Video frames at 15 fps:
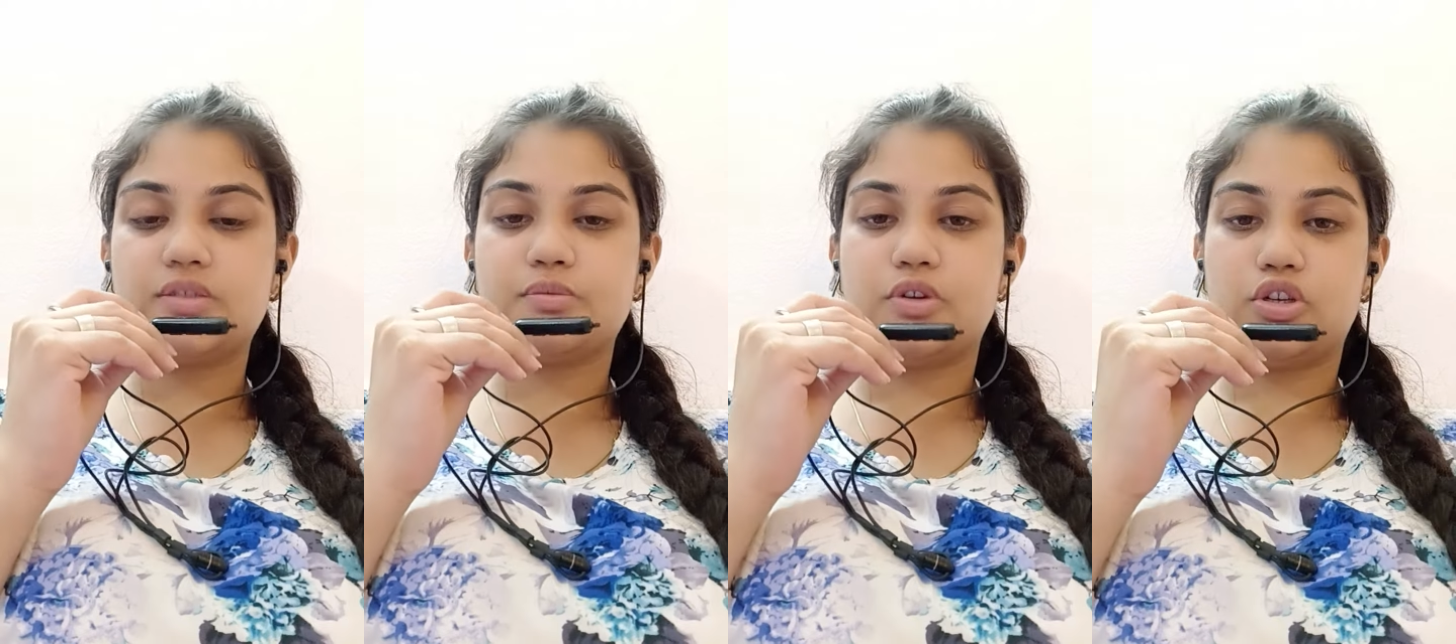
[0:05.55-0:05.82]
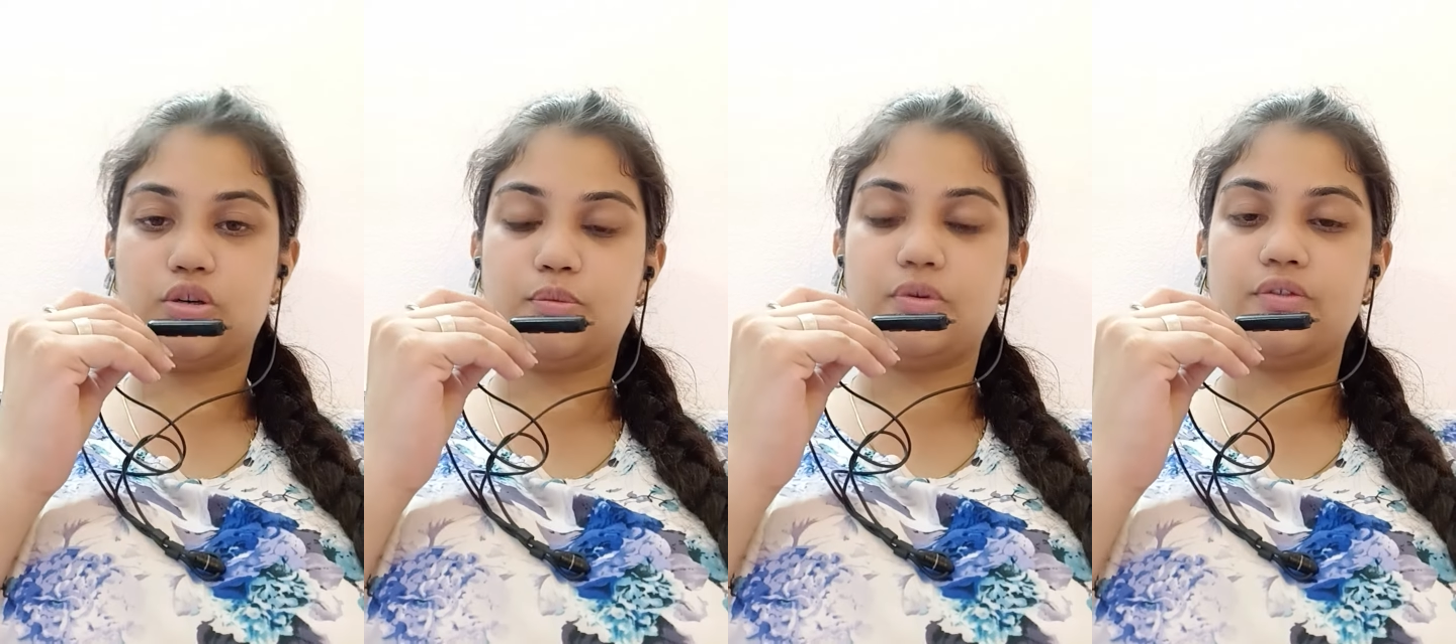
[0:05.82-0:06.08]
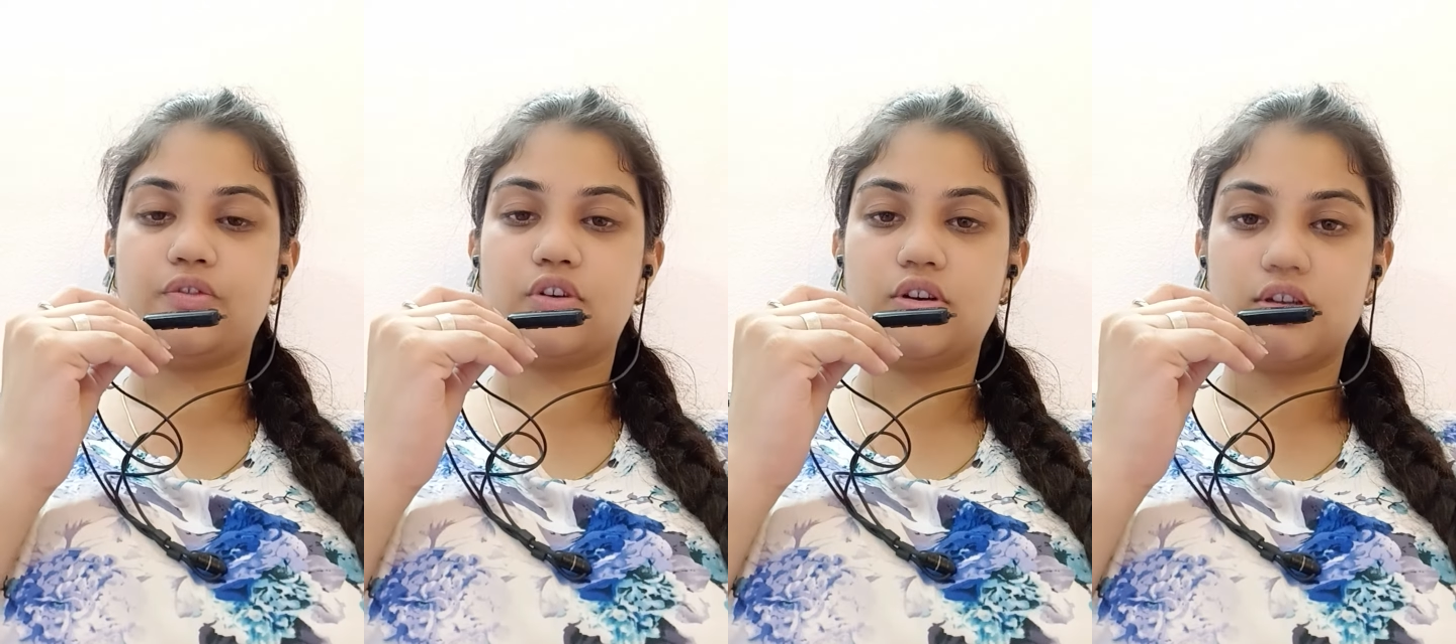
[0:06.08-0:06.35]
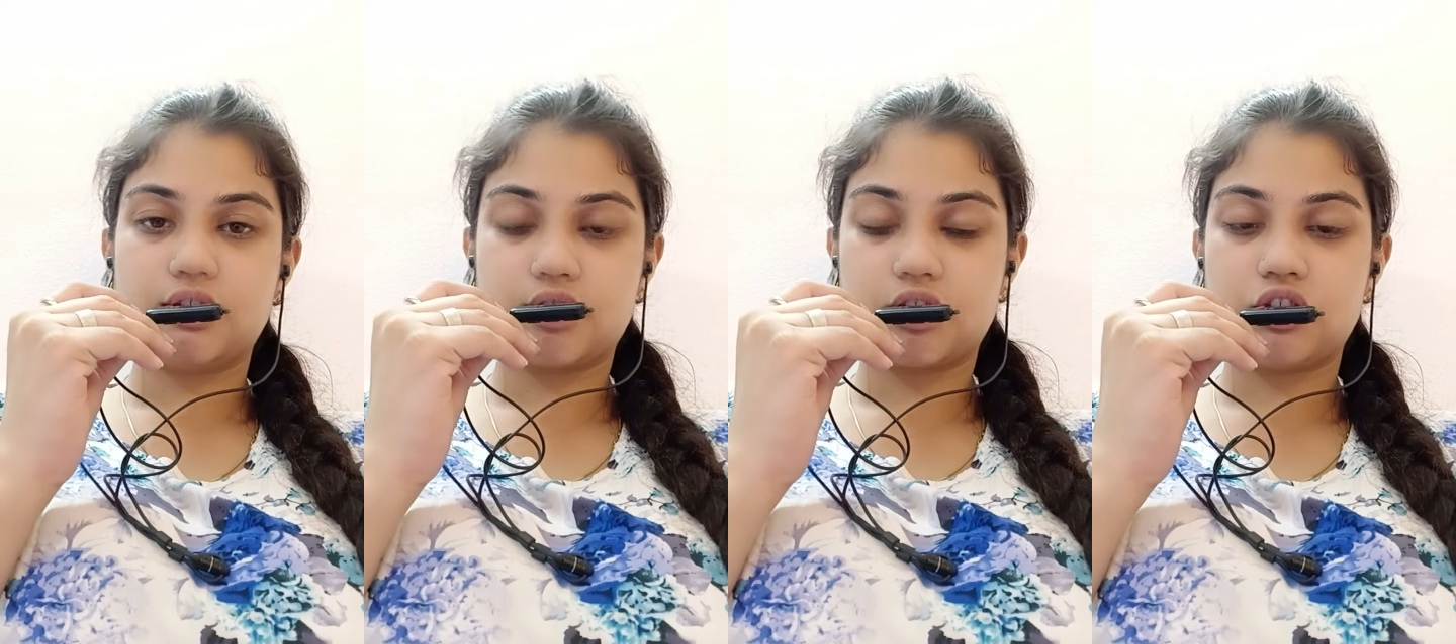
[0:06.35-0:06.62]
my topic for
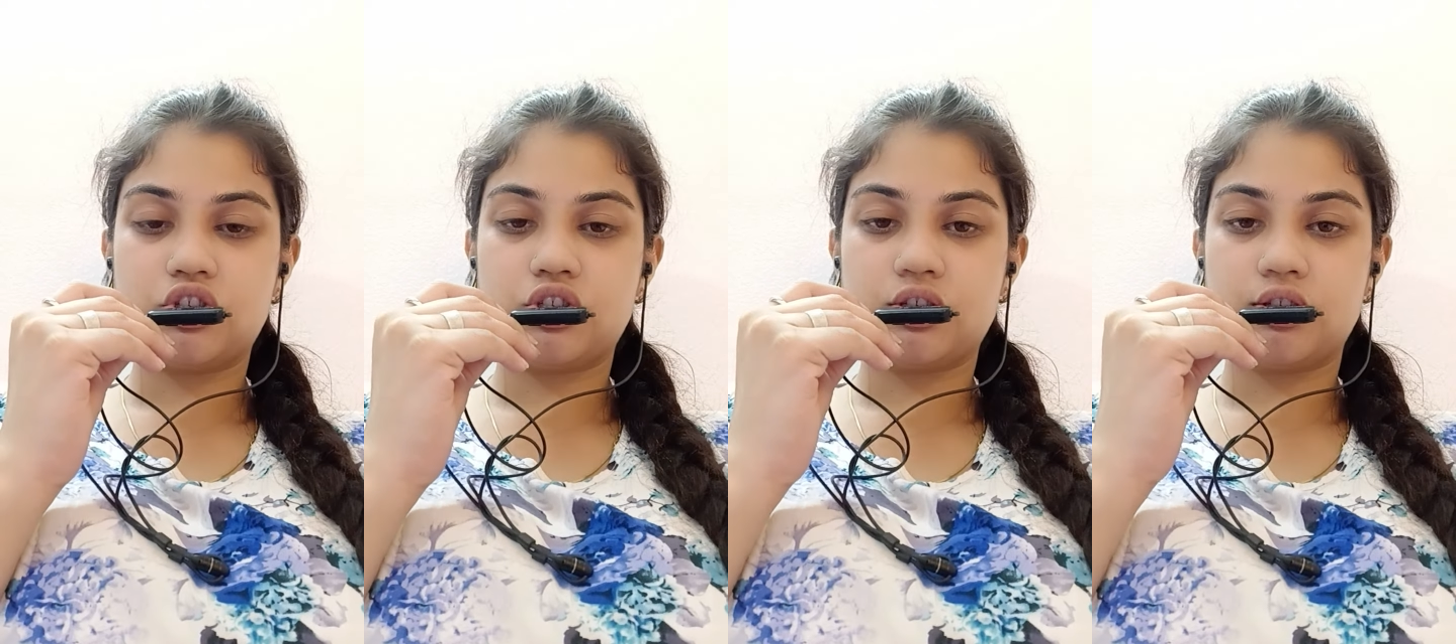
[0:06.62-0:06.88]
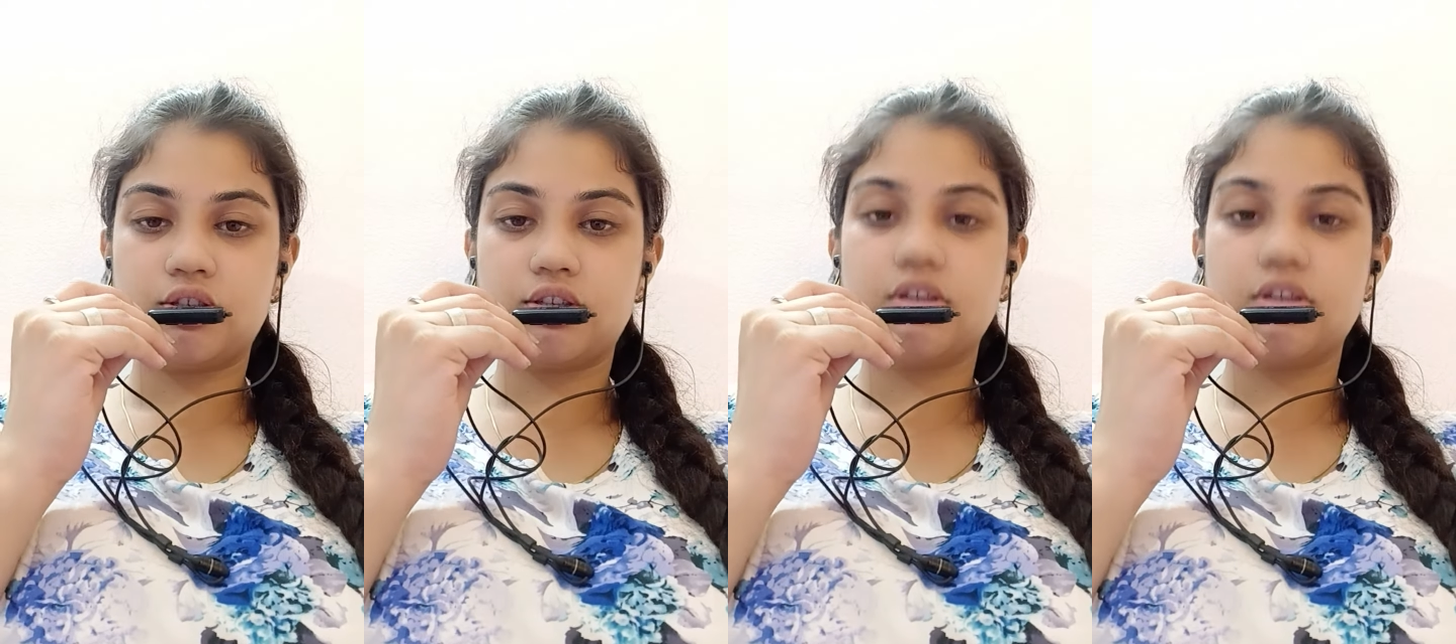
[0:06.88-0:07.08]
discussion